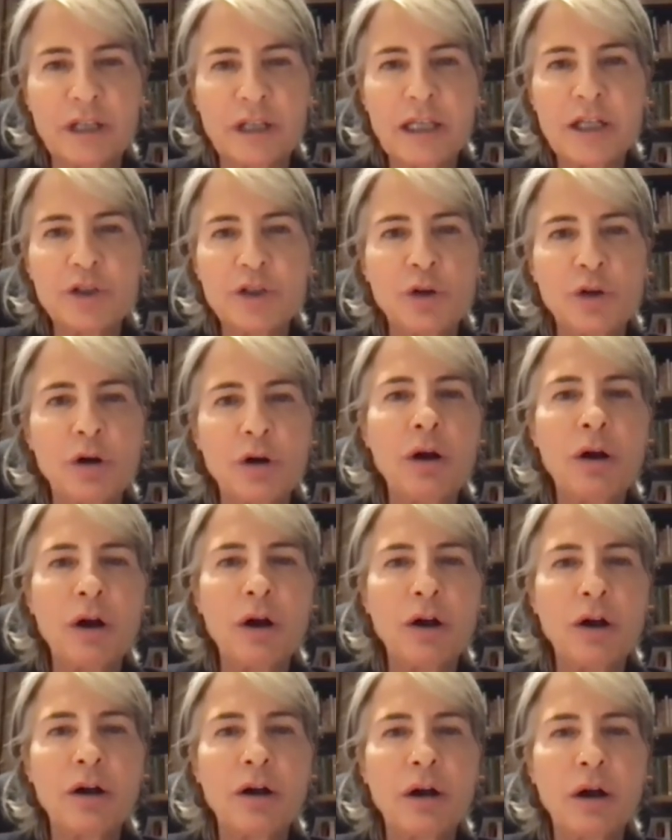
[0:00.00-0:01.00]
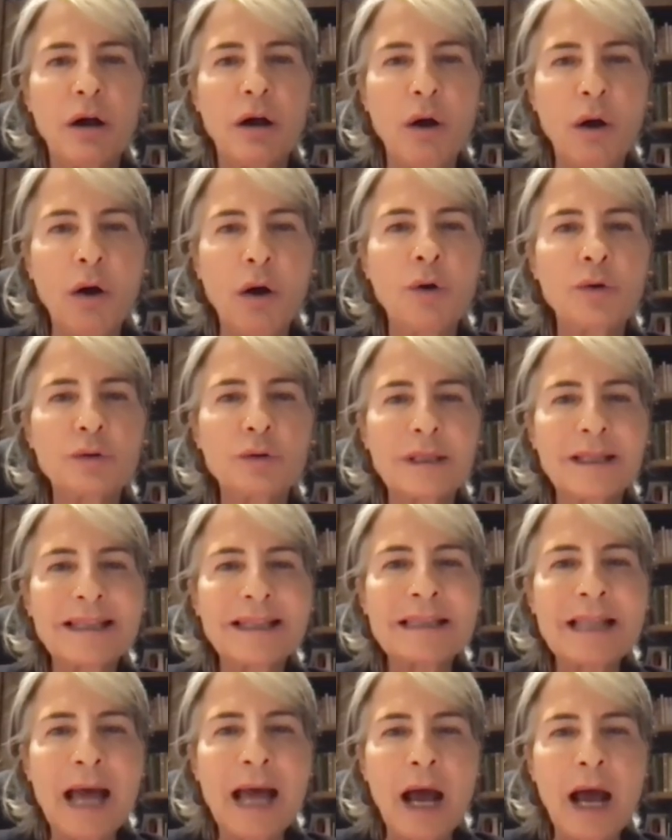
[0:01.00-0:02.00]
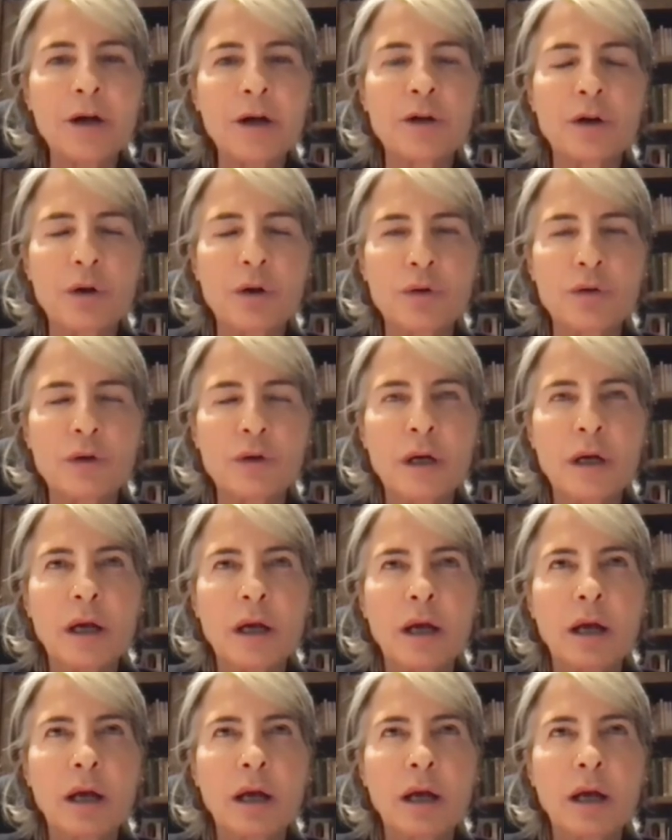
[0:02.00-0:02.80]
his or her own narrow